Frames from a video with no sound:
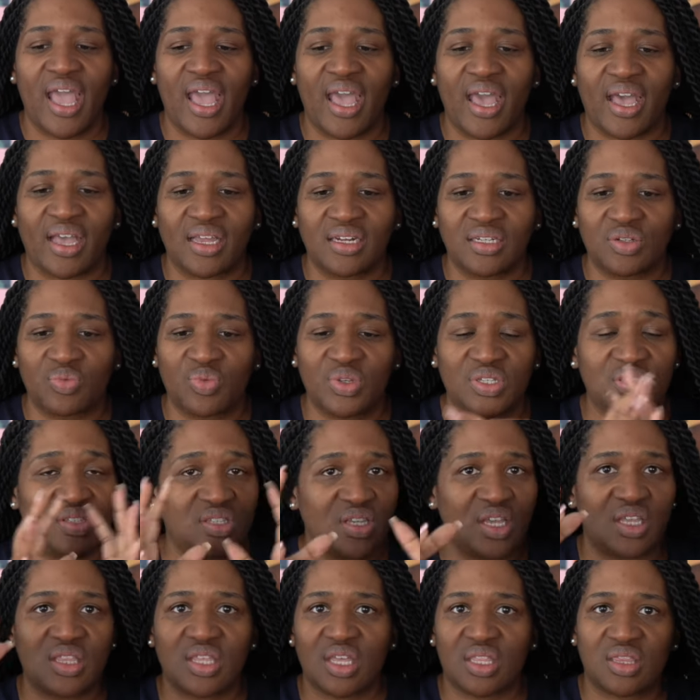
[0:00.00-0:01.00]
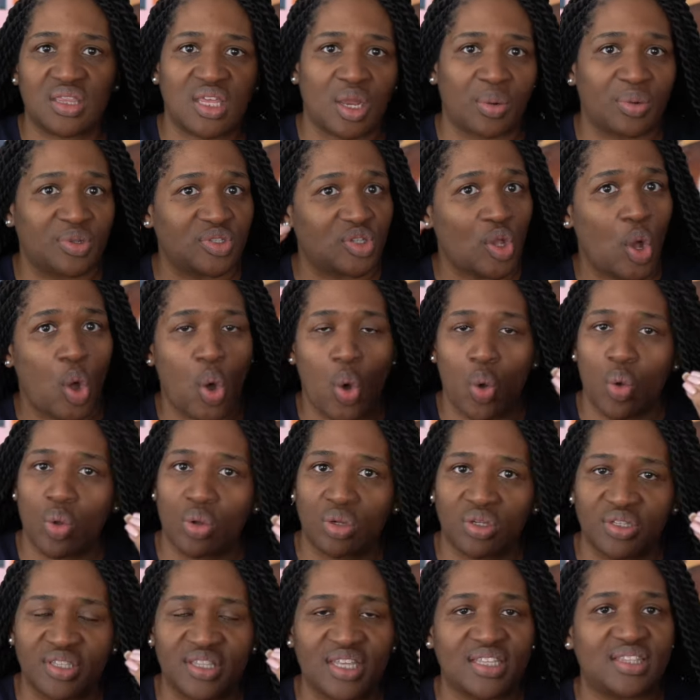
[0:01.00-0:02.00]
And we see that there was a
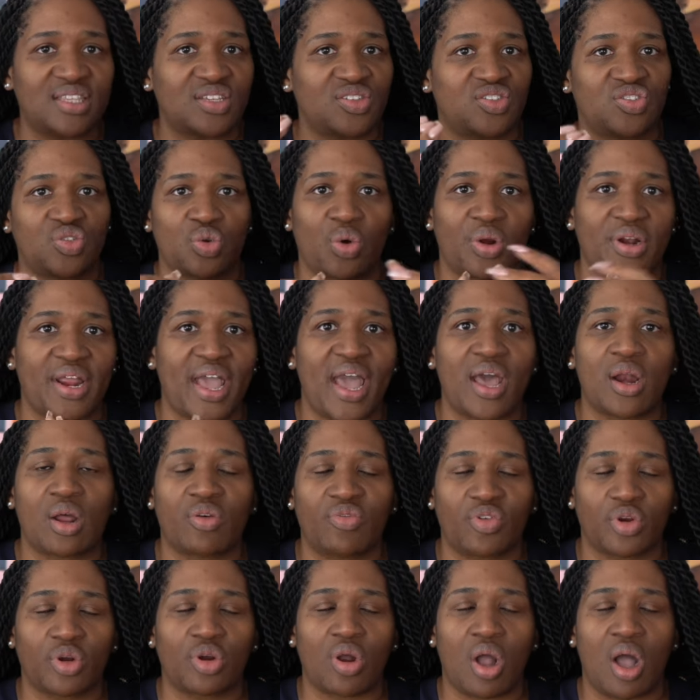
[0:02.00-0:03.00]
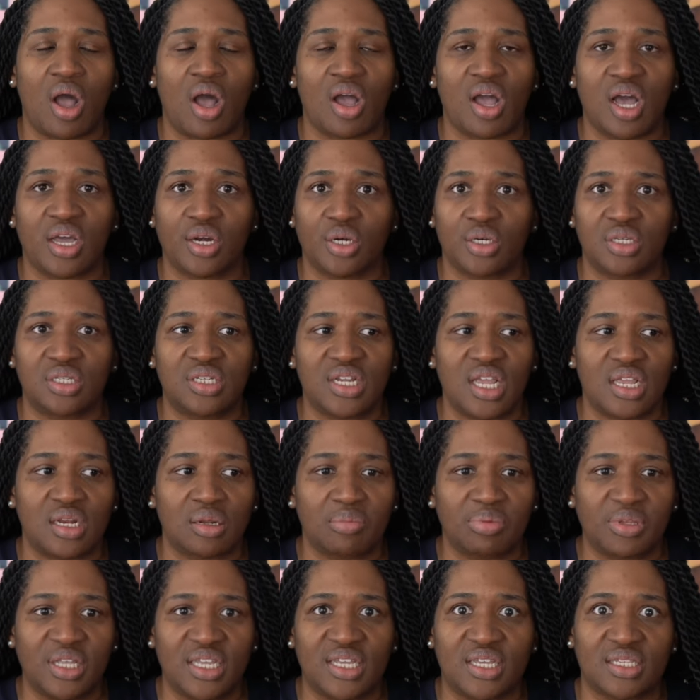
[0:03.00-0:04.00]
hold that this sword had over Grog,
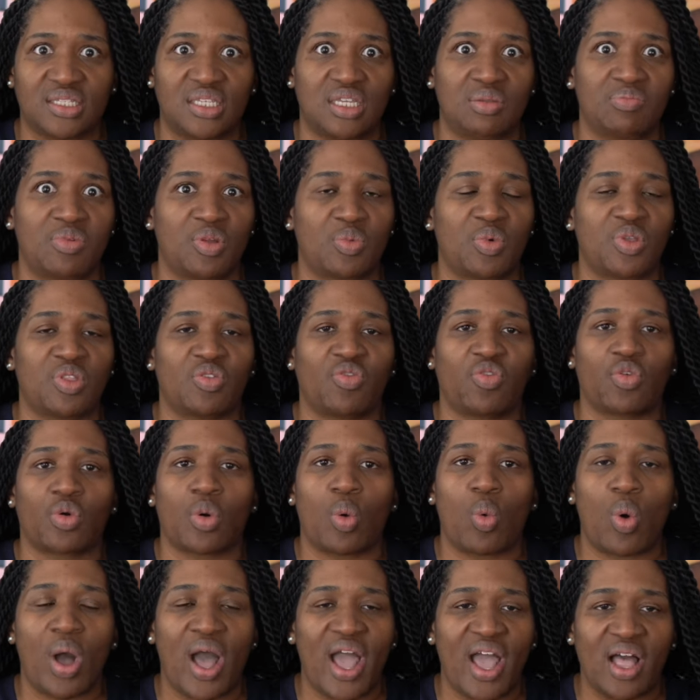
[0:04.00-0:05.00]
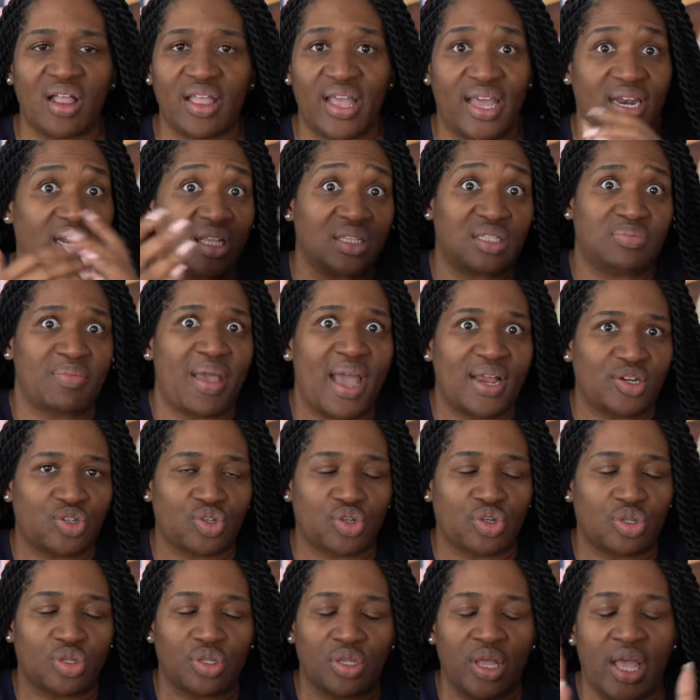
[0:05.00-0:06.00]
understandably, because he'd been with it for a while, and it's
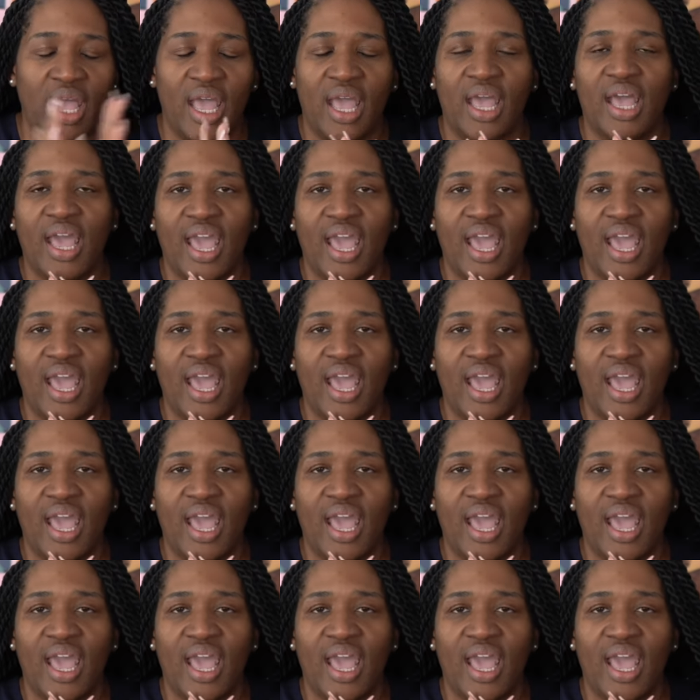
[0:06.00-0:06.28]
magical.